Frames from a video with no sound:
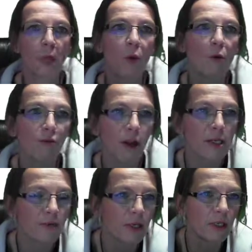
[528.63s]
Well, all
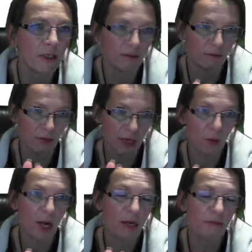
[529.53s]
files
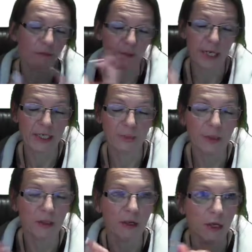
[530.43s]
that you add end
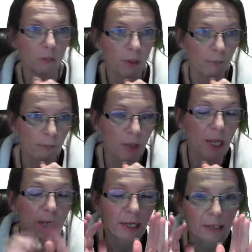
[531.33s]
up in the library.
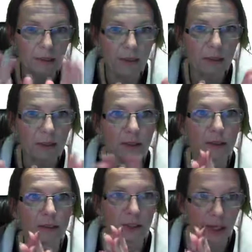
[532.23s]
At this
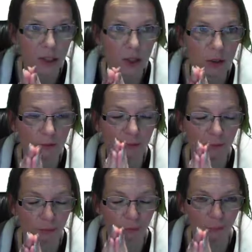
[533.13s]
stage
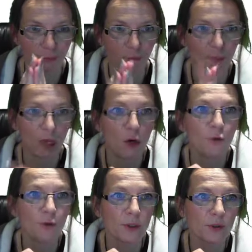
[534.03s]

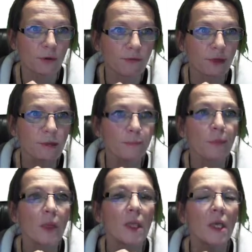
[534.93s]
of the software,
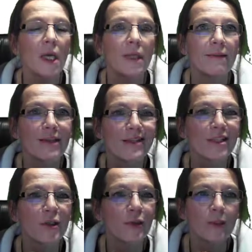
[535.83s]

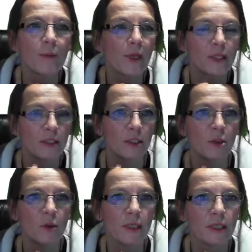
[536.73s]
this is not a
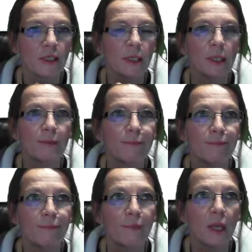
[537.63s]
place you
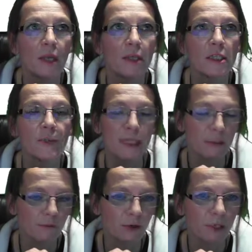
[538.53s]
can
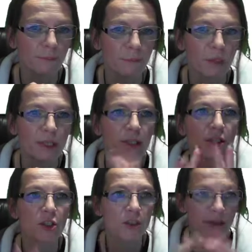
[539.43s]
specify.
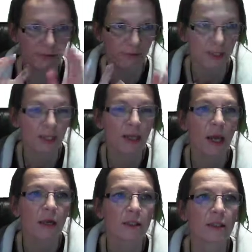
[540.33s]
It is just
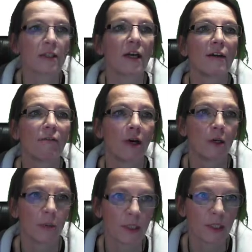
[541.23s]
within the Atlas
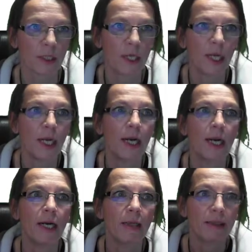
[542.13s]
environment.
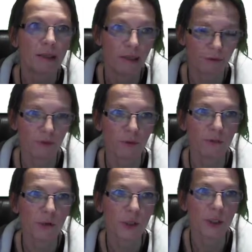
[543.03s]
Different from